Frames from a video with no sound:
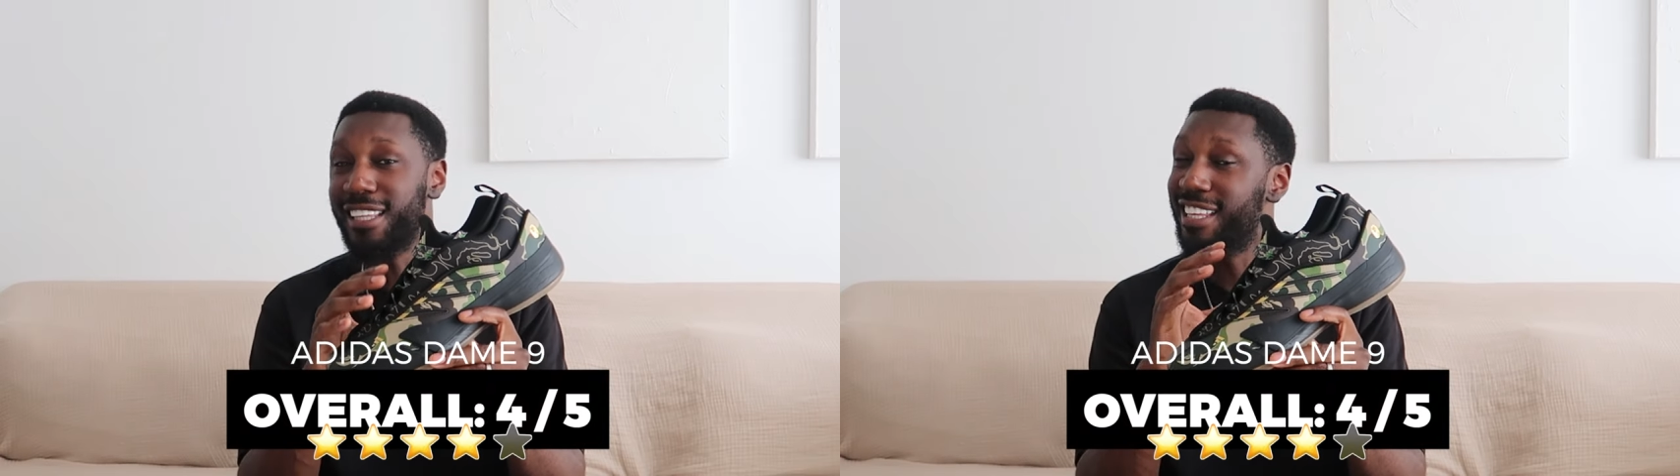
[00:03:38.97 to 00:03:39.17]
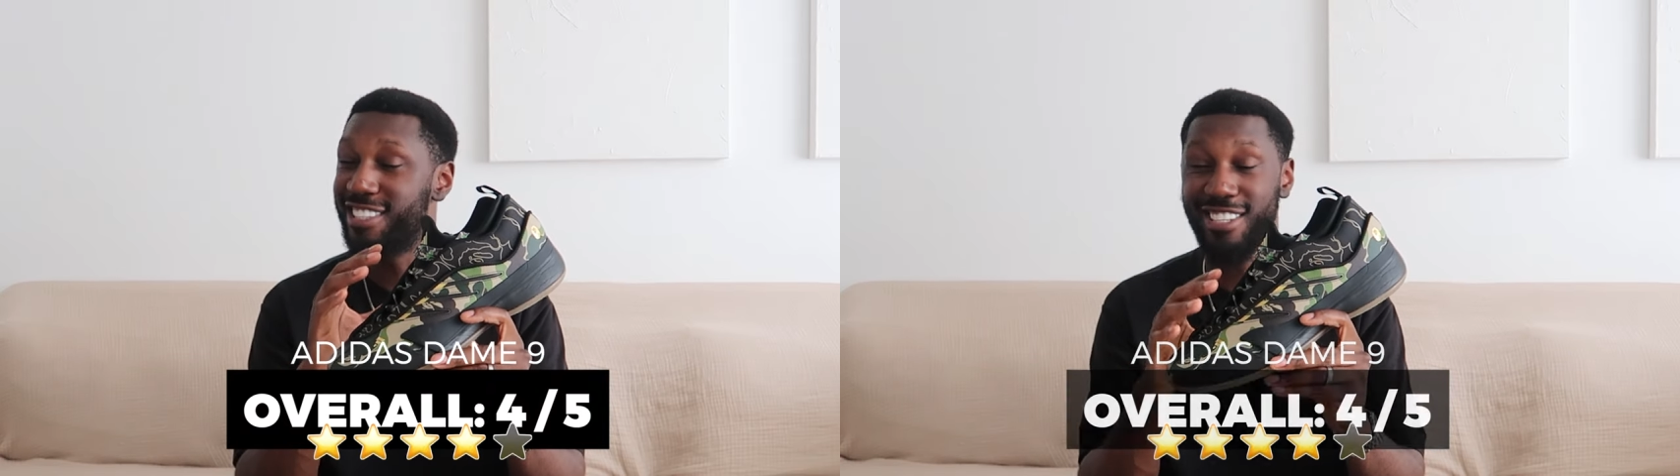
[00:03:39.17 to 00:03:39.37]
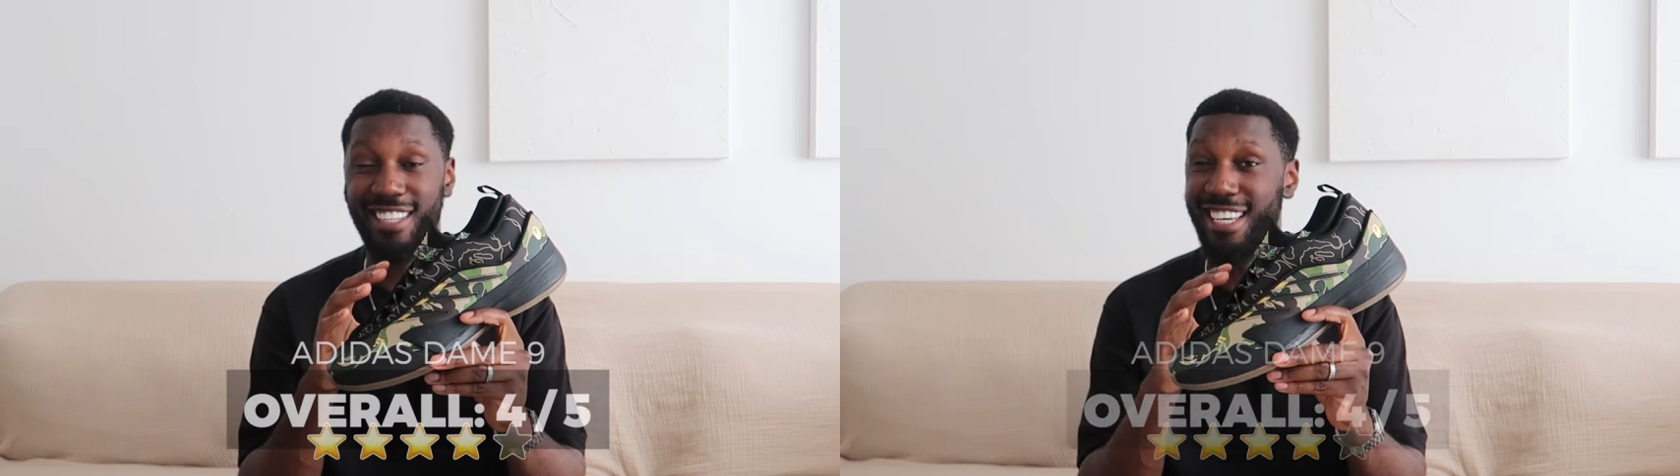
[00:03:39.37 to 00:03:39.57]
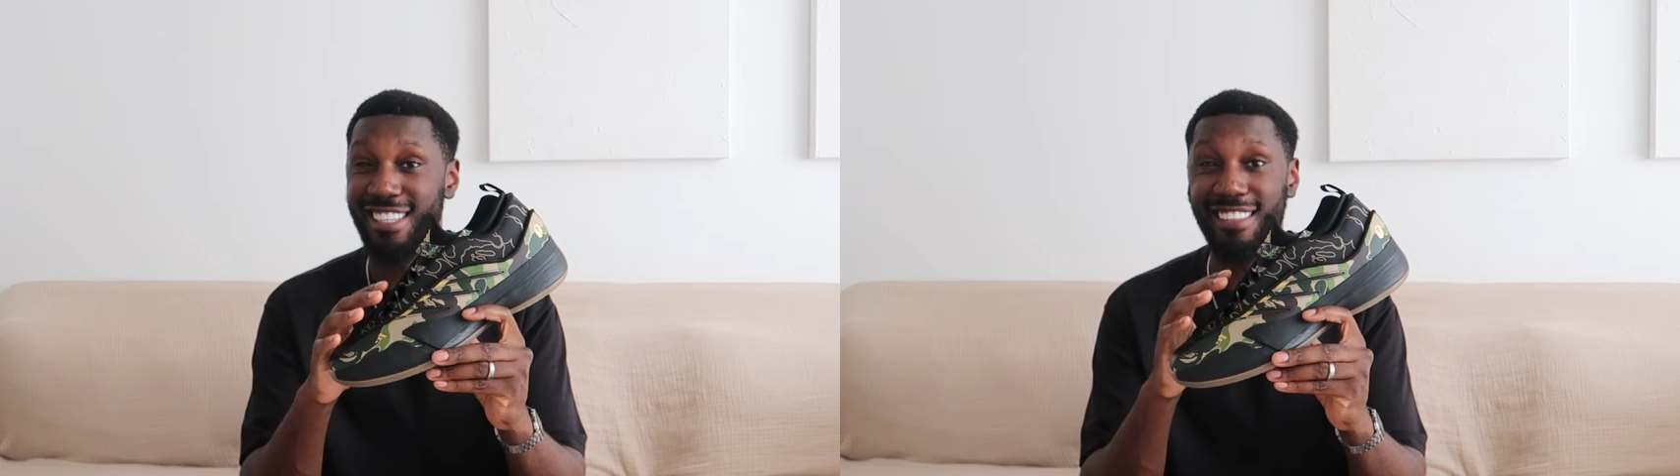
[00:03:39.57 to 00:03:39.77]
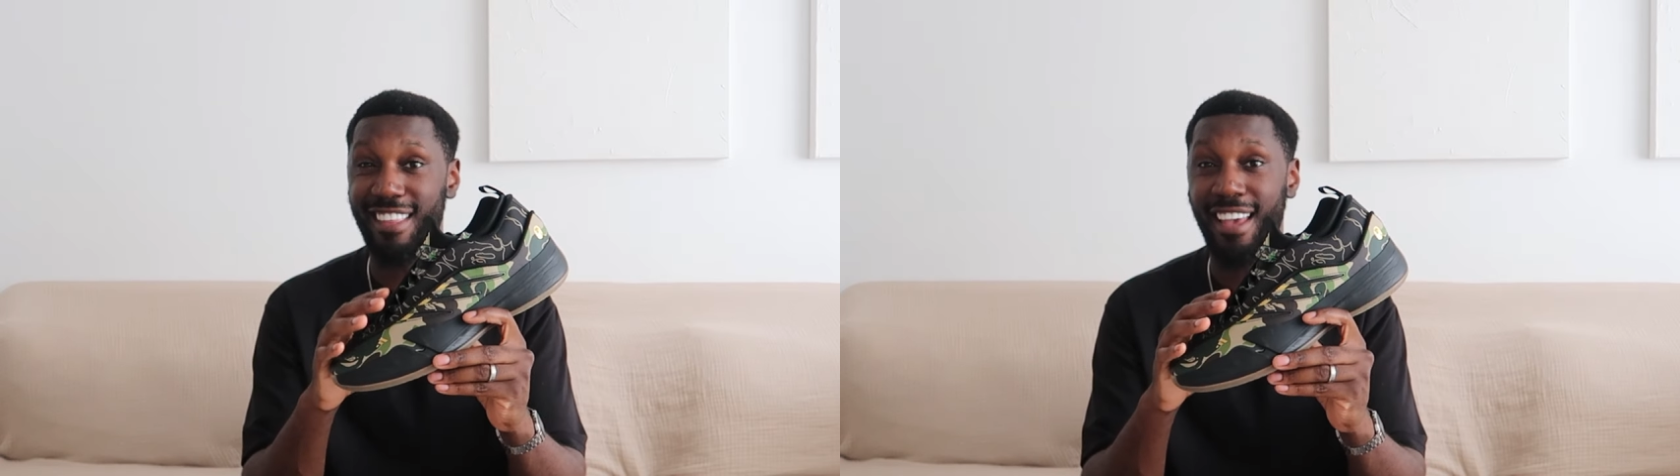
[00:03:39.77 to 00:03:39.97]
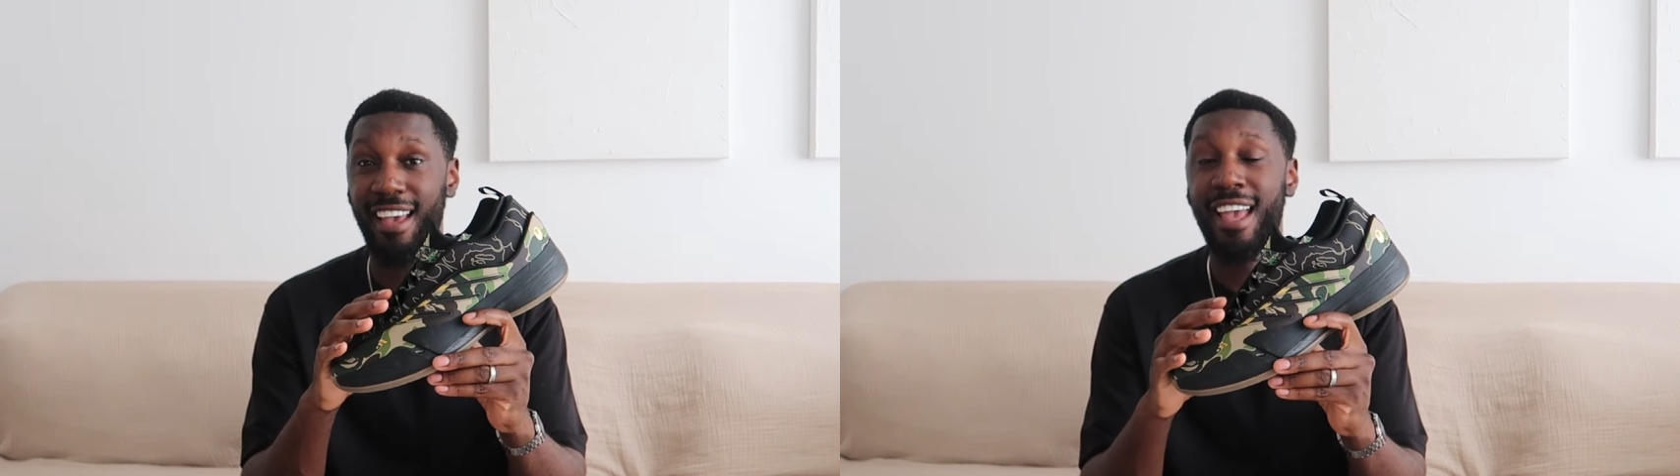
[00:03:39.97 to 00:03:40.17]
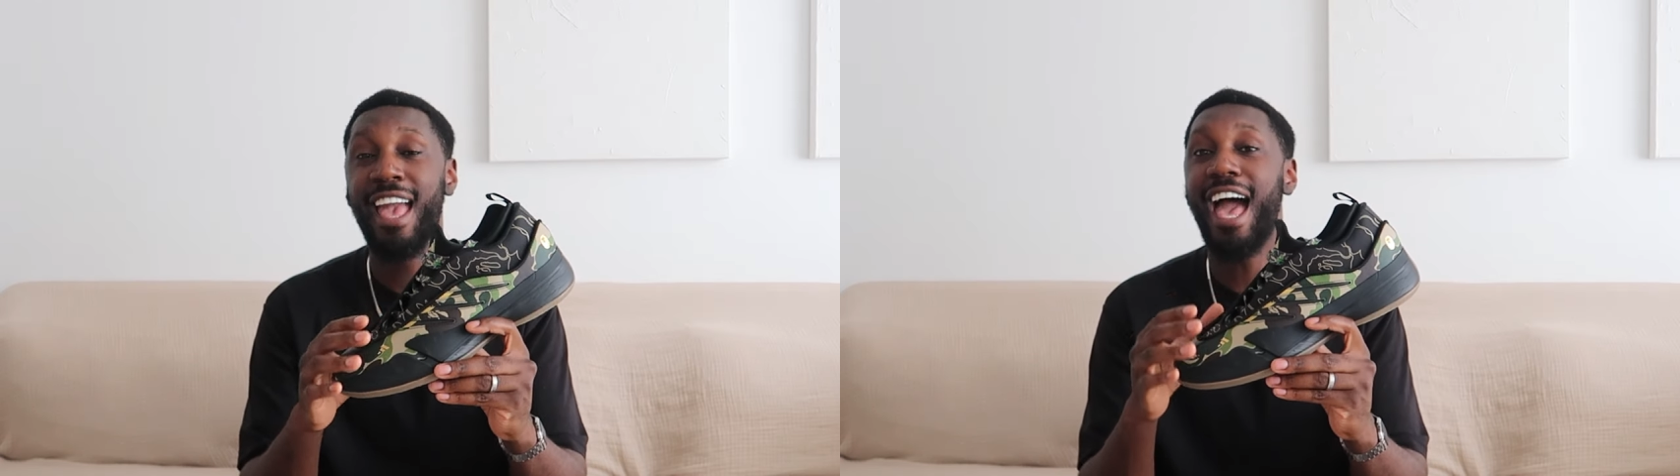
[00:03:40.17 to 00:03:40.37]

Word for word: that just isn't there.